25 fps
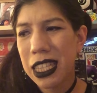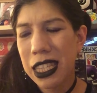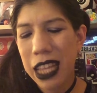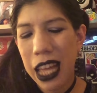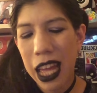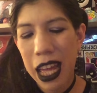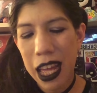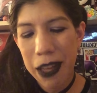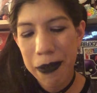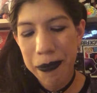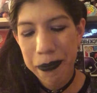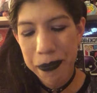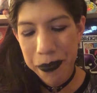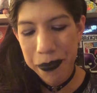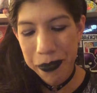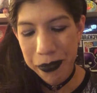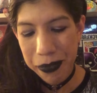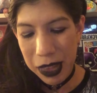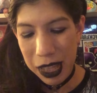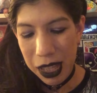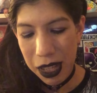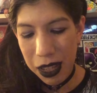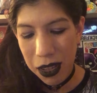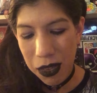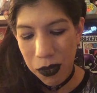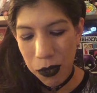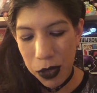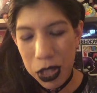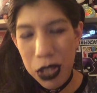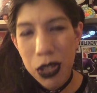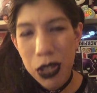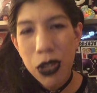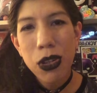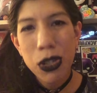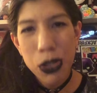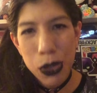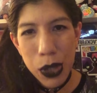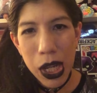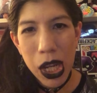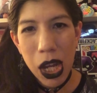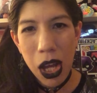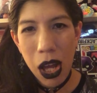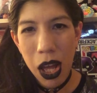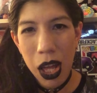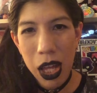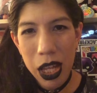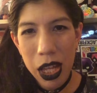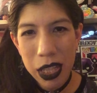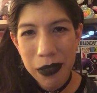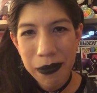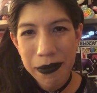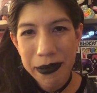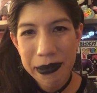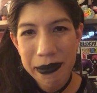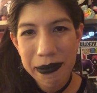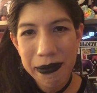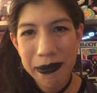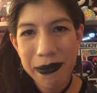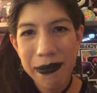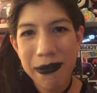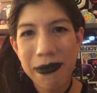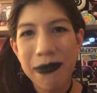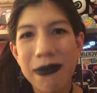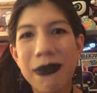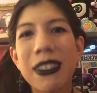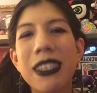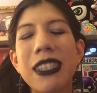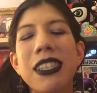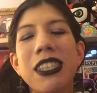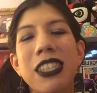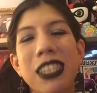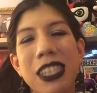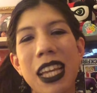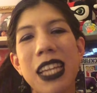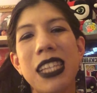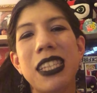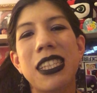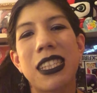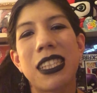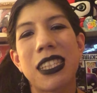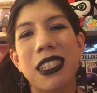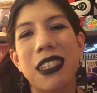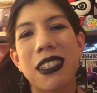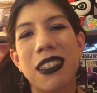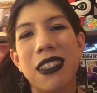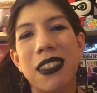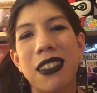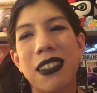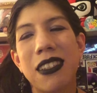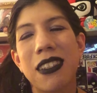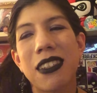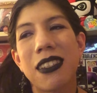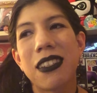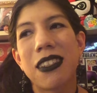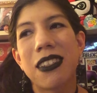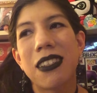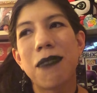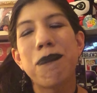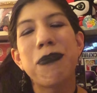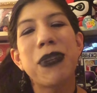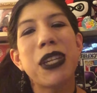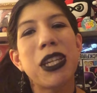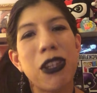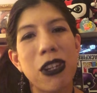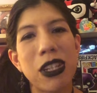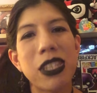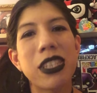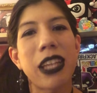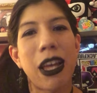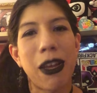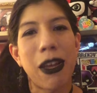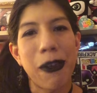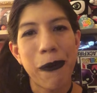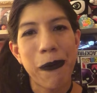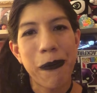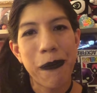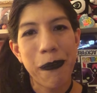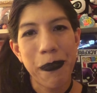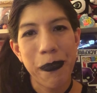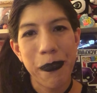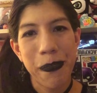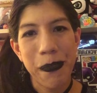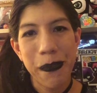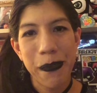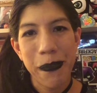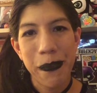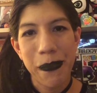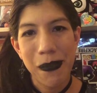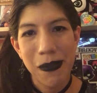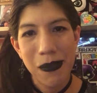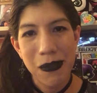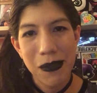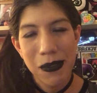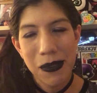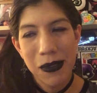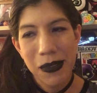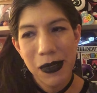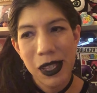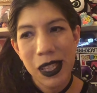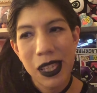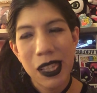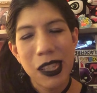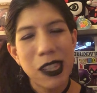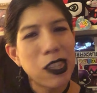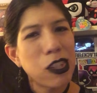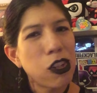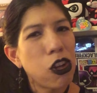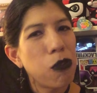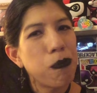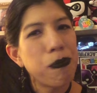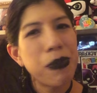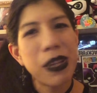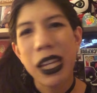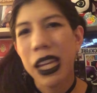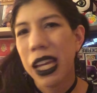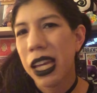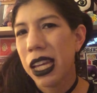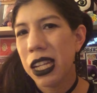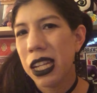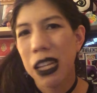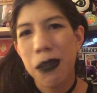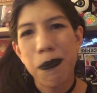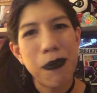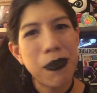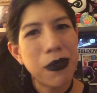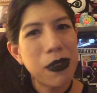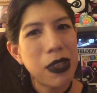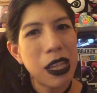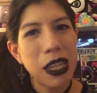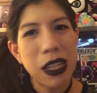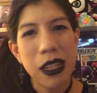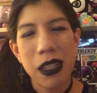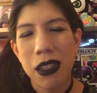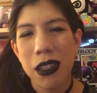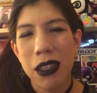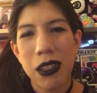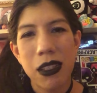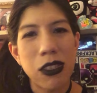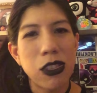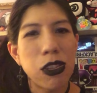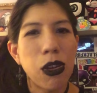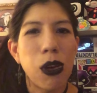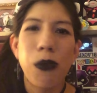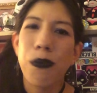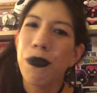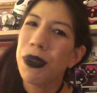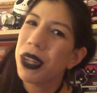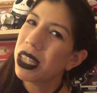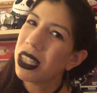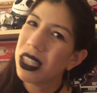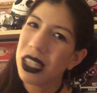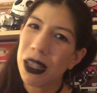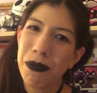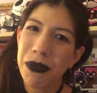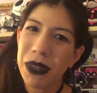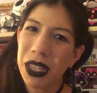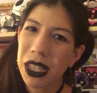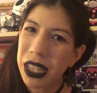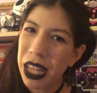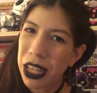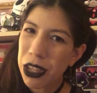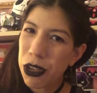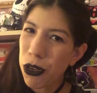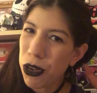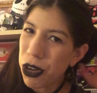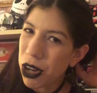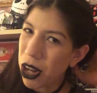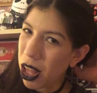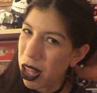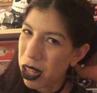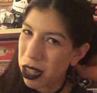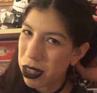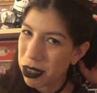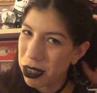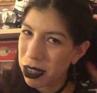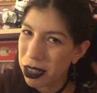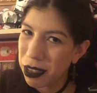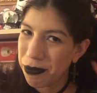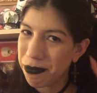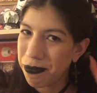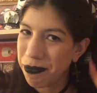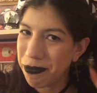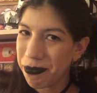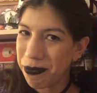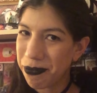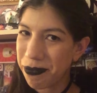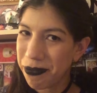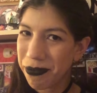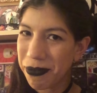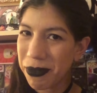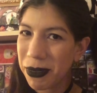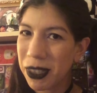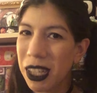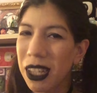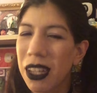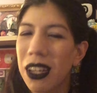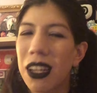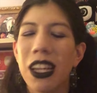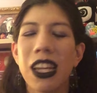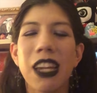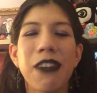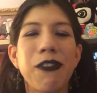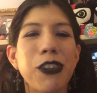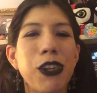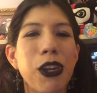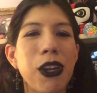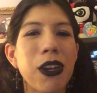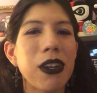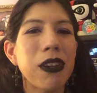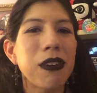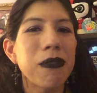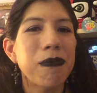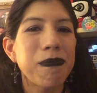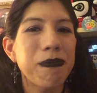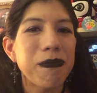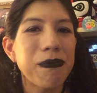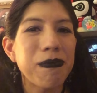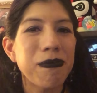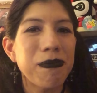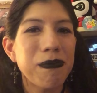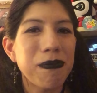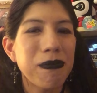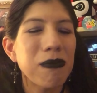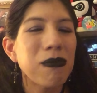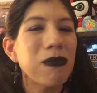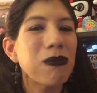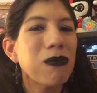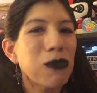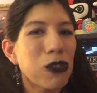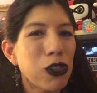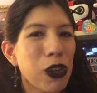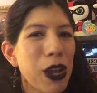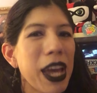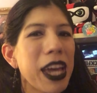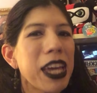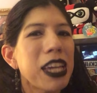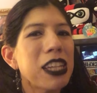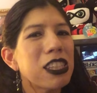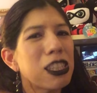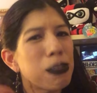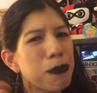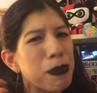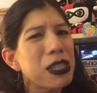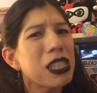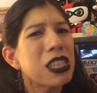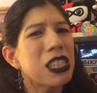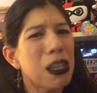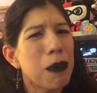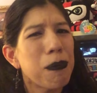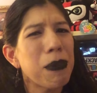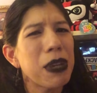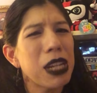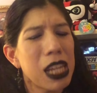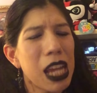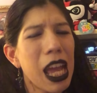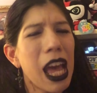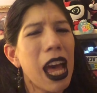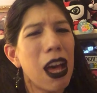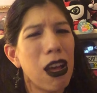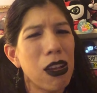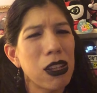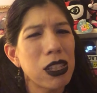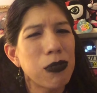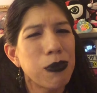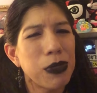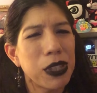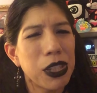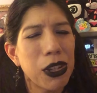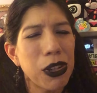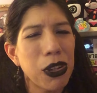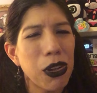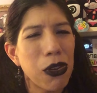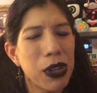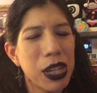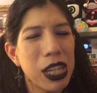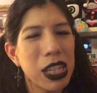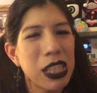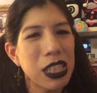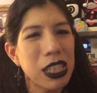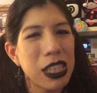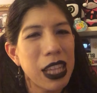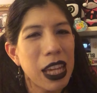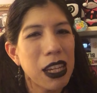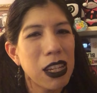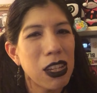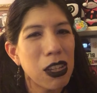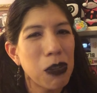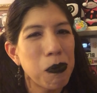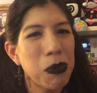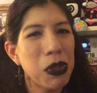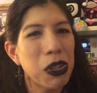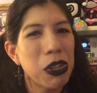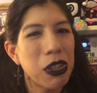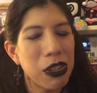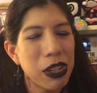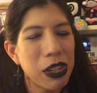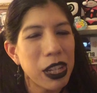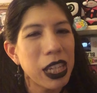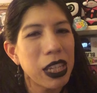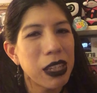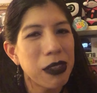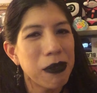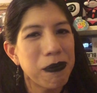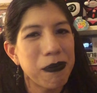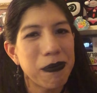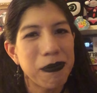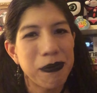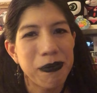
that when you go to a con, just be yourself. Don't be anything. Don't be something that you're not. If you're trying to be somebody else when you're going into that community,